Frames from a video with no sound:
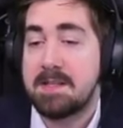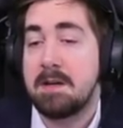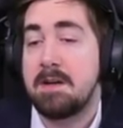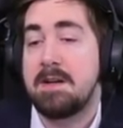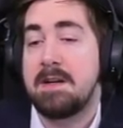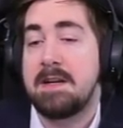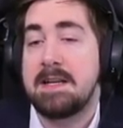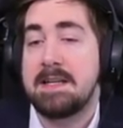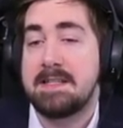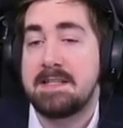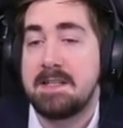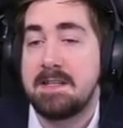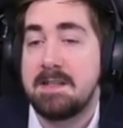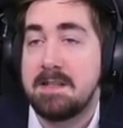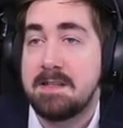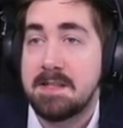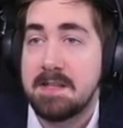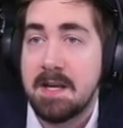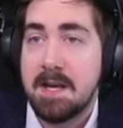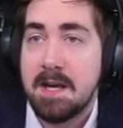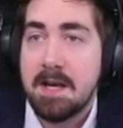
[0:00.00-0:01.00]
got an Essence.
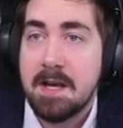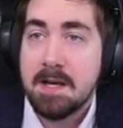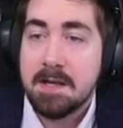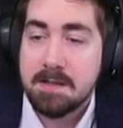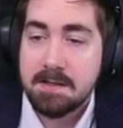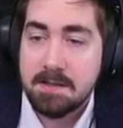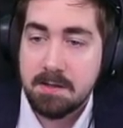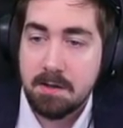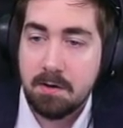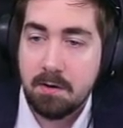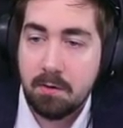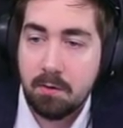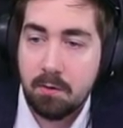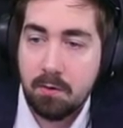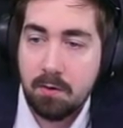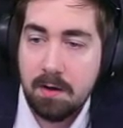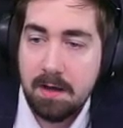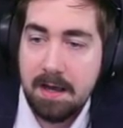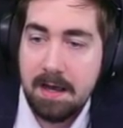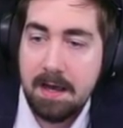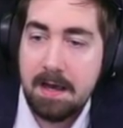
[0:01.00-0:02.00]

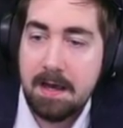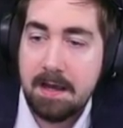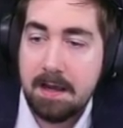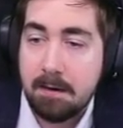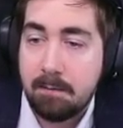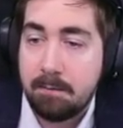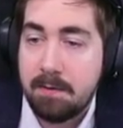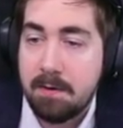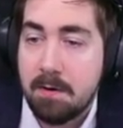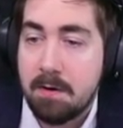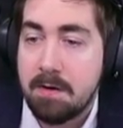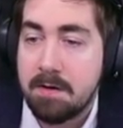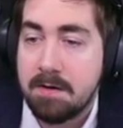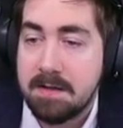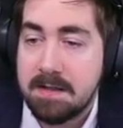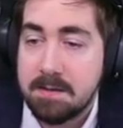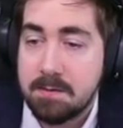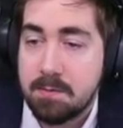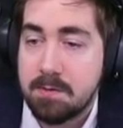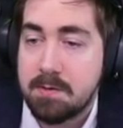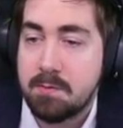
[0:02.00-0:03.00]
So in Beyond,
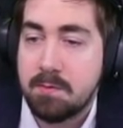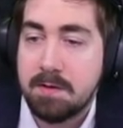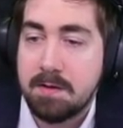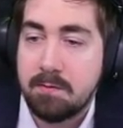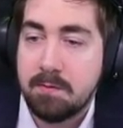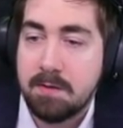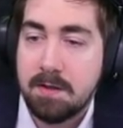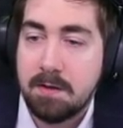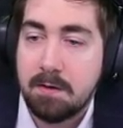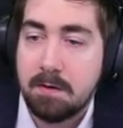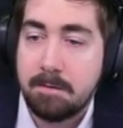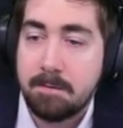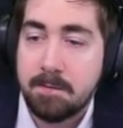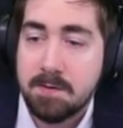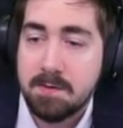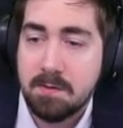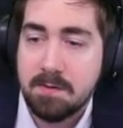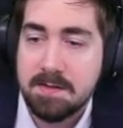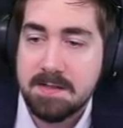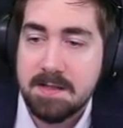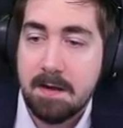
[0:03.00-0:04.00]
this was really, really good for
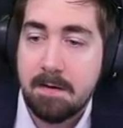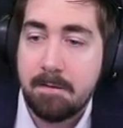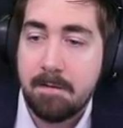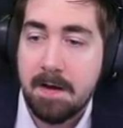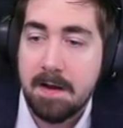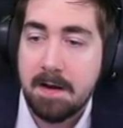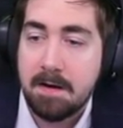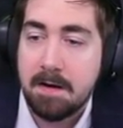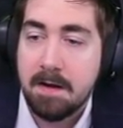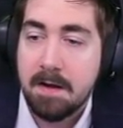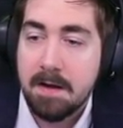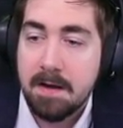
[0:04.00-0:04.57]
solo Selphon.